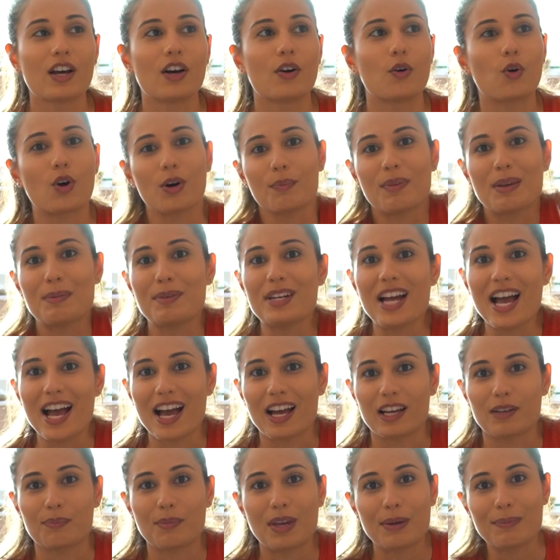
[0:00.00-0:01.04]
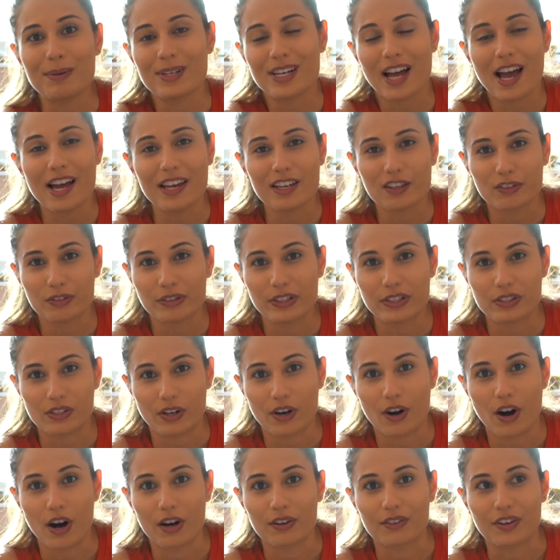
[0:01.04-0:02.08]
Or maybe not increase our
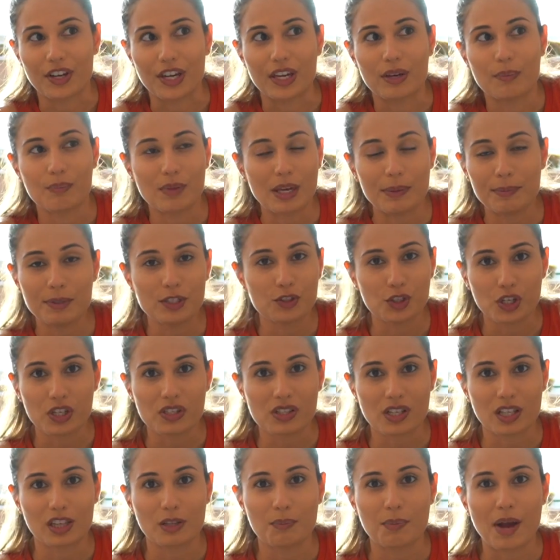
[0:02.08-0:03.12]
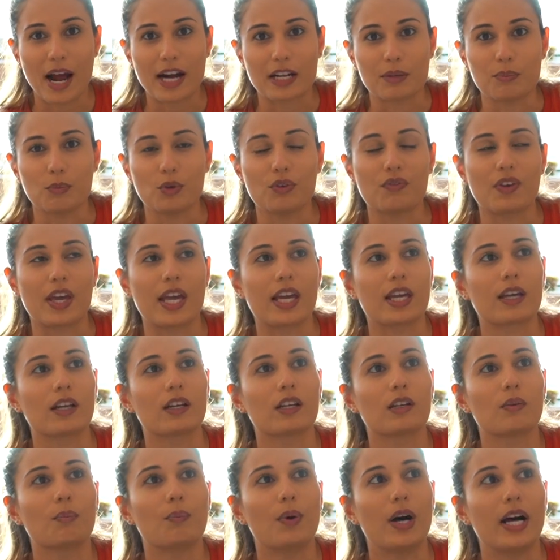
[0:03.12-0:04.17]
heart rate. Maybe just get the body moving,
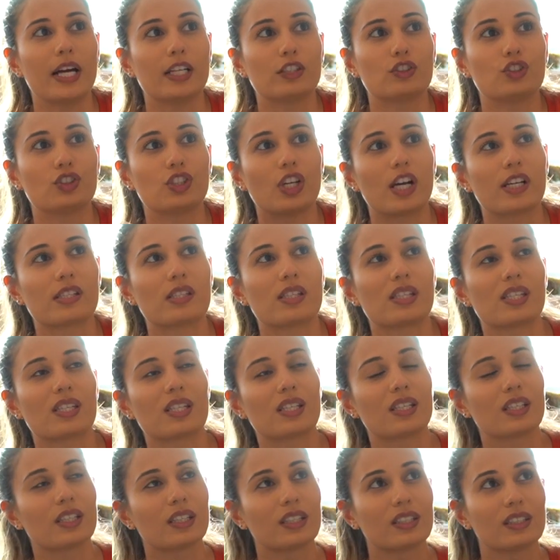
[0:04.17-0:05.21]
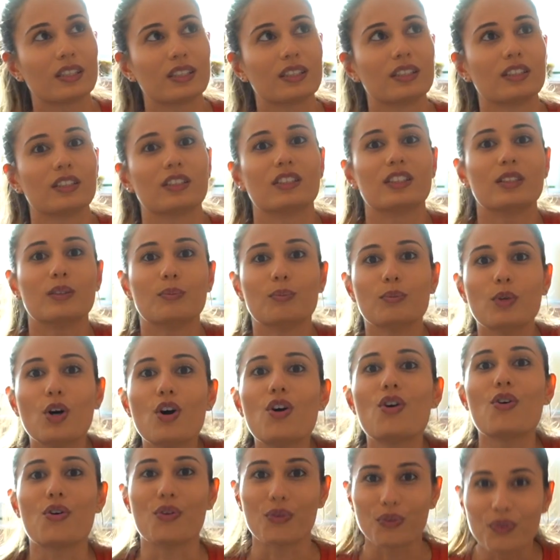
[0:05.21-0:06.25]
but just
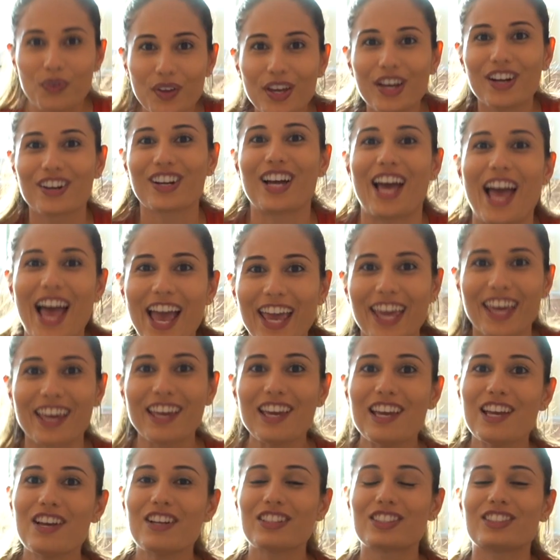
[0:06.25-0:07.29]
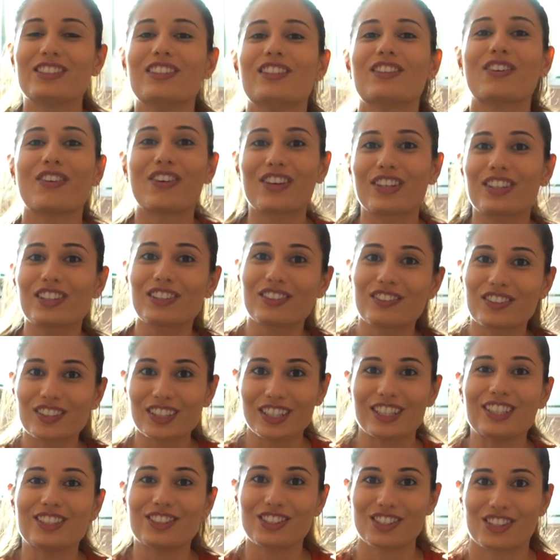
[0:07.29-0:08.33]
move, okay? In order to
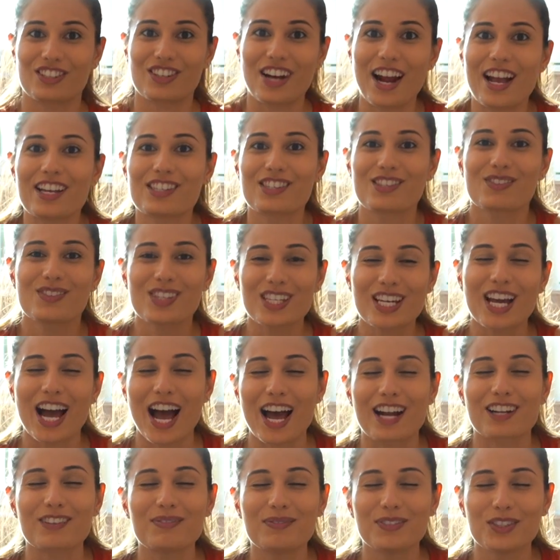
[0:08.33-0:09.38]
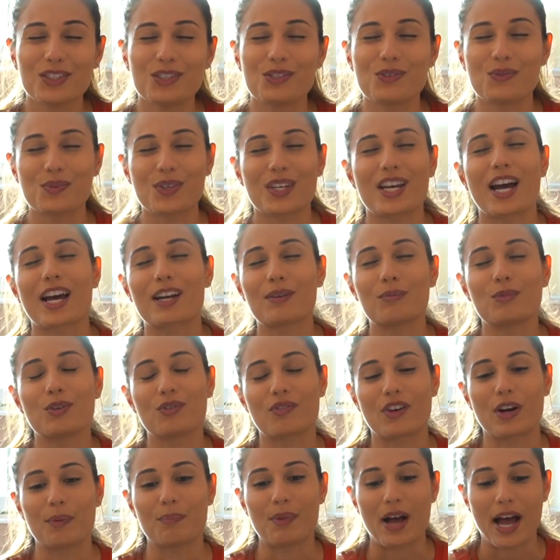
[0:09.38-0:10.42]
release stress, we gotta move
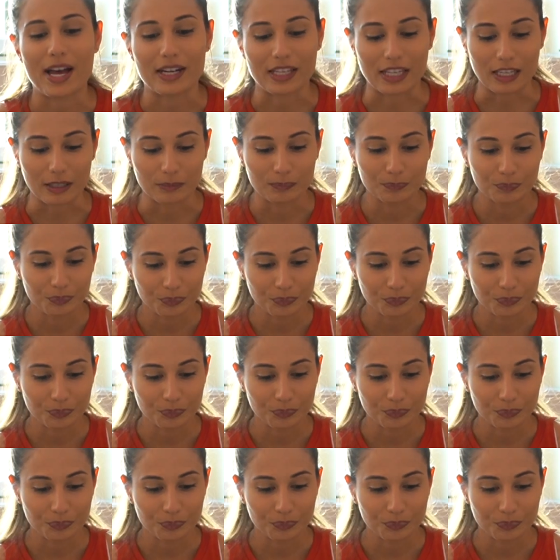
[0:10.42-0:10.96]
our body.